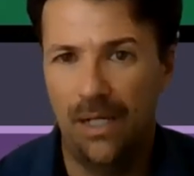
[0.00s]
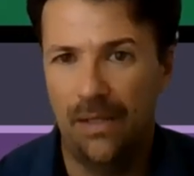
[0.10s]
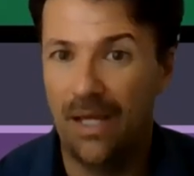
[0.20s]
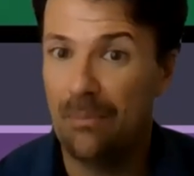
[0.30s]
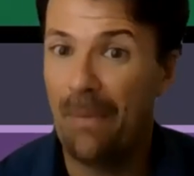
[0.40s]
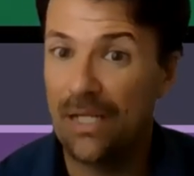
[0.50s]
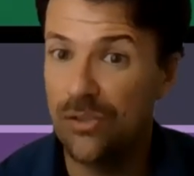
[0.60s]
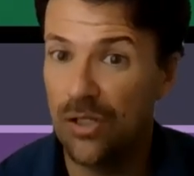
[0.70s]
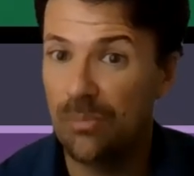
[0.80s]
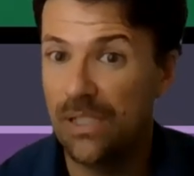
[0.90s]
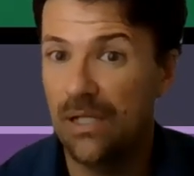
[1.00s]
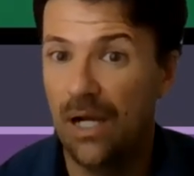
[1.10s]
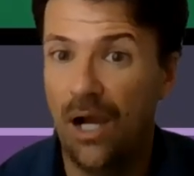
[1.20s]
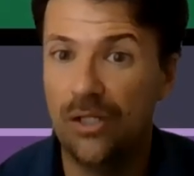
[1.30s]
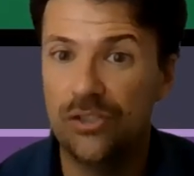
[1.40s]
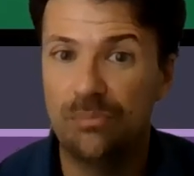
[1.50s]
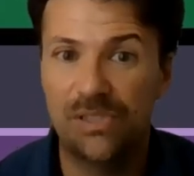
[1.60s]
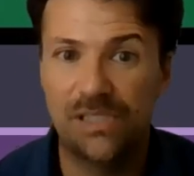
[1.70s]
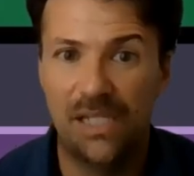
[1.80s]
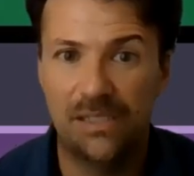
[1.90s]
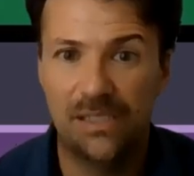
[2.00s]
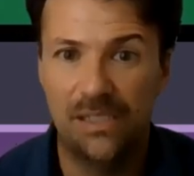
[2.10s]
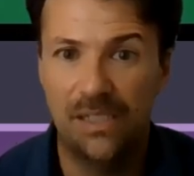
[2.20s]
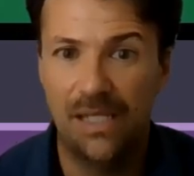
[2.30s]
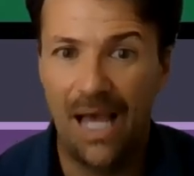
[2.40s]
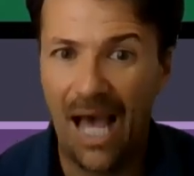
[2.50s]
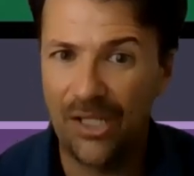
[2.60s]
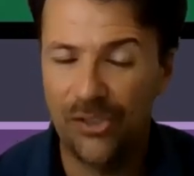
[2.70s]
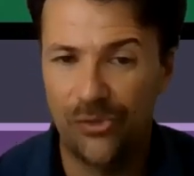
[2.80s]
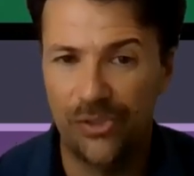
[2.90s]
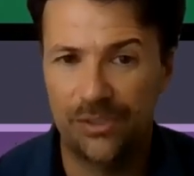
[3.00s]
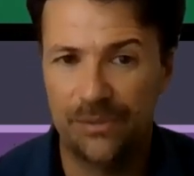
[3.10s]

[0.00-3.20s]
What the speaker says: that might not be 100% accurate.